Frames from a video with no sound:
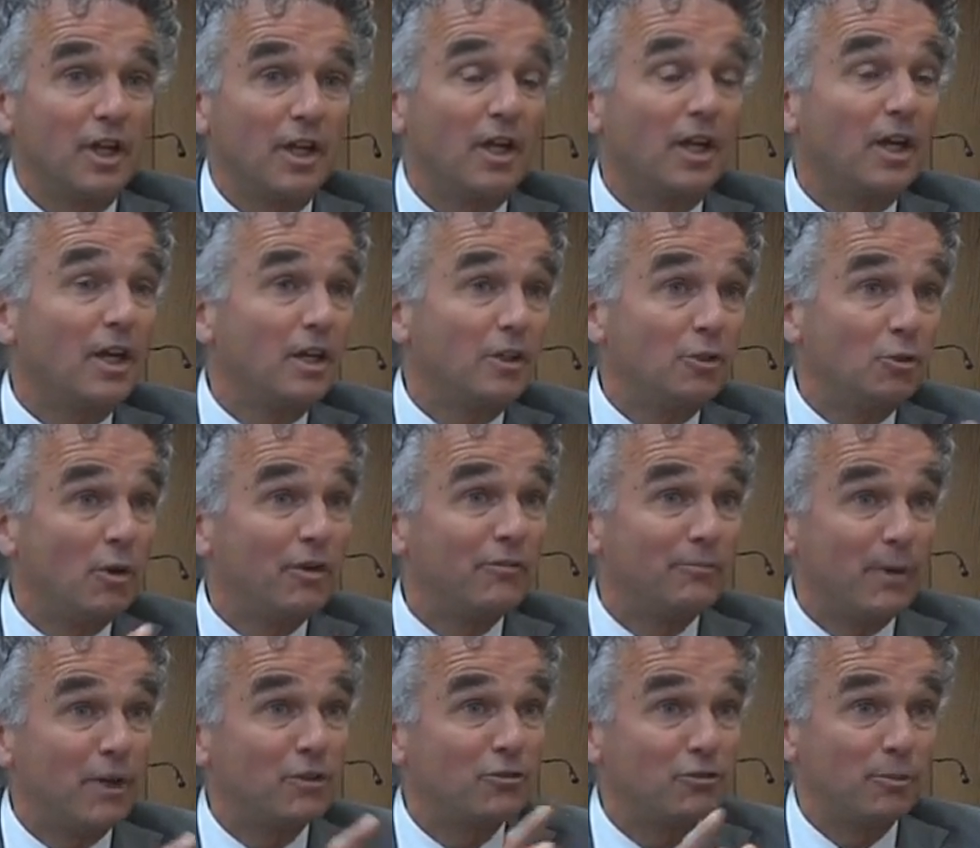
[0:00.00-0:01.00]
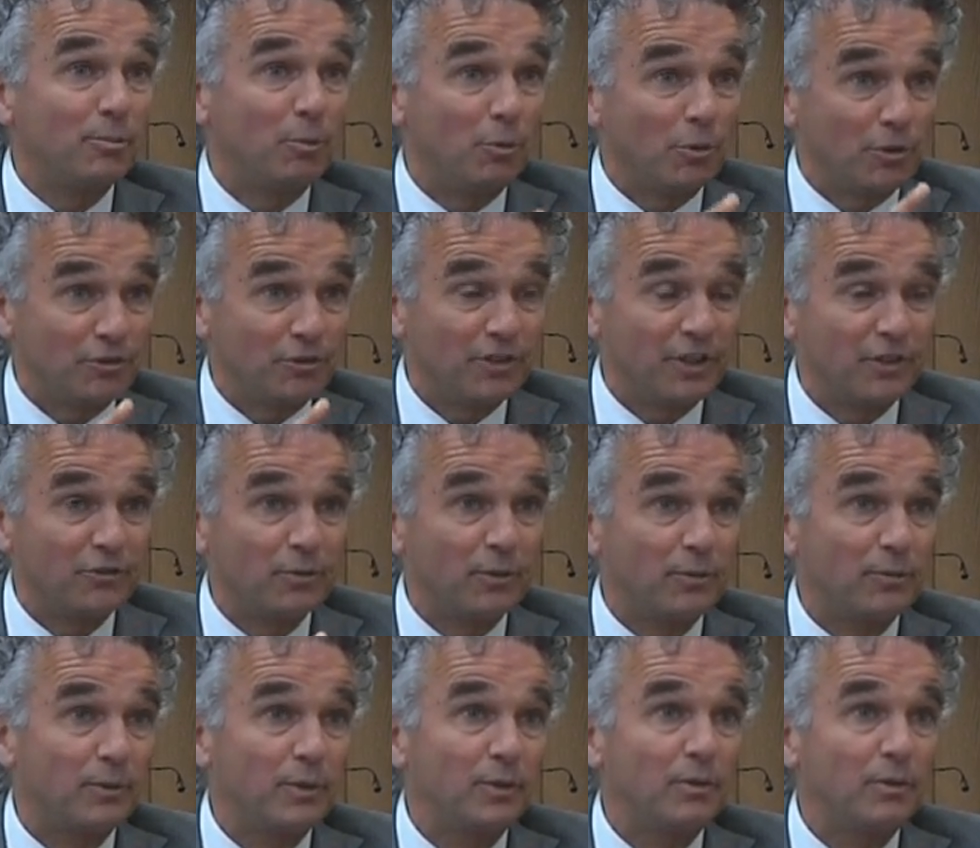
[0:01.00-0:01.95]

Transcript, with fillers: Uh, you have my support. That's what